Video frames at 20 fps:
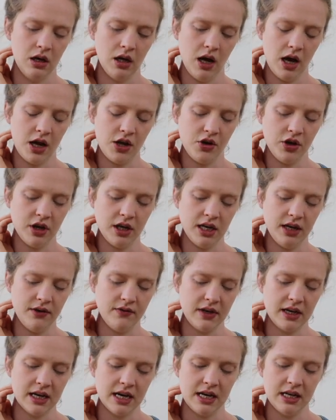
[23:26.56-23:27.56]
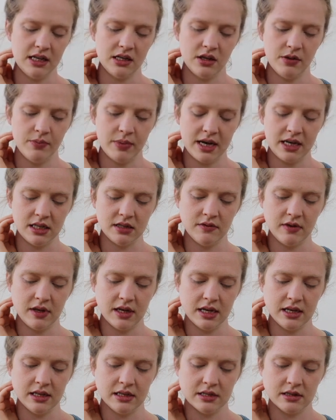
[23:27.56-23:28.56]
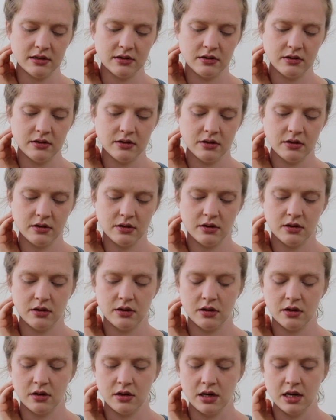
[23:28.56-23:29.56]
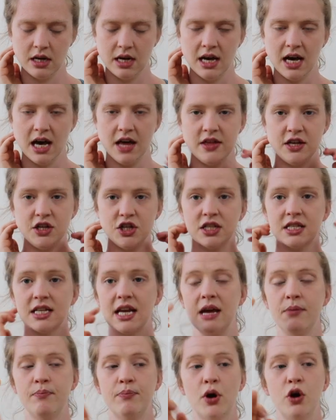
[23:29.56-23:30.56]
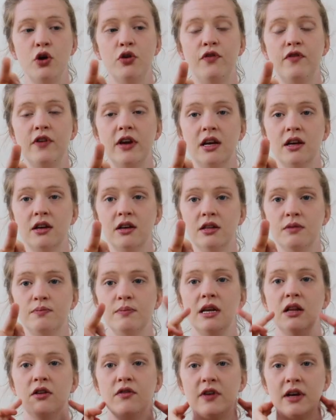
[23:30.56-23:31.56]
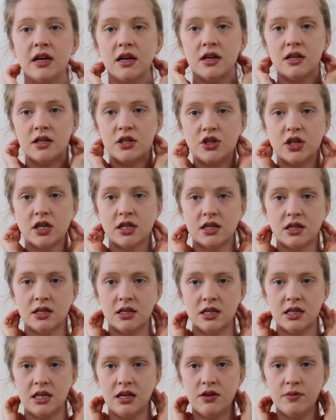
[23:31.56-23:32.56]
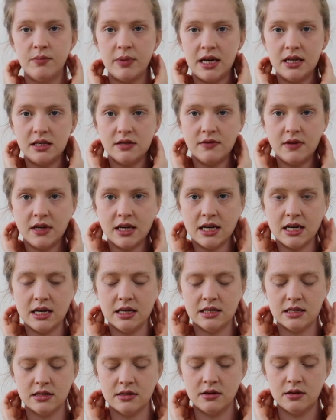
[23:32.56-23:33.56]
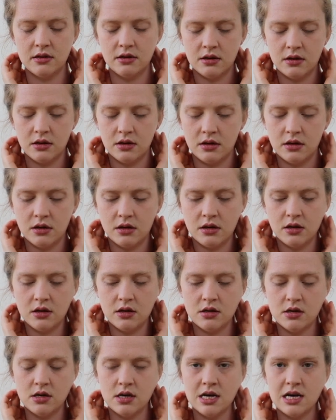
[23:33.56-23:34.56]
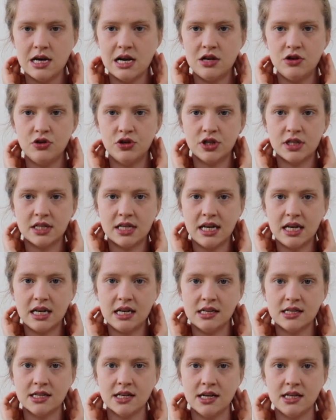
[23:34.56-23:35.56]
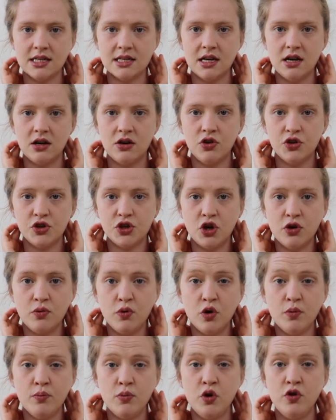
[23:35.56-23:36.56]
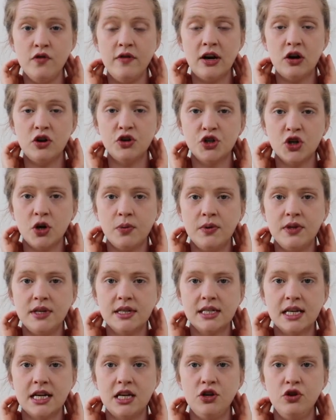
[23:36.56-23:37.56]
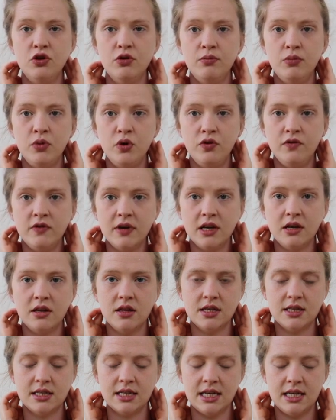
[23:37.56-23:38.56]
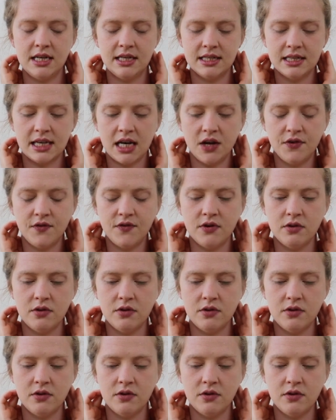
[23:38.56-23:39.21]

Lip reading: And you can even get into the base of the ears. And then just take both fingers, middle fingers, just underneath the base of the ears. And you're just taking slight circles. So you're not moving on top of the skin, you're moving the skin itself.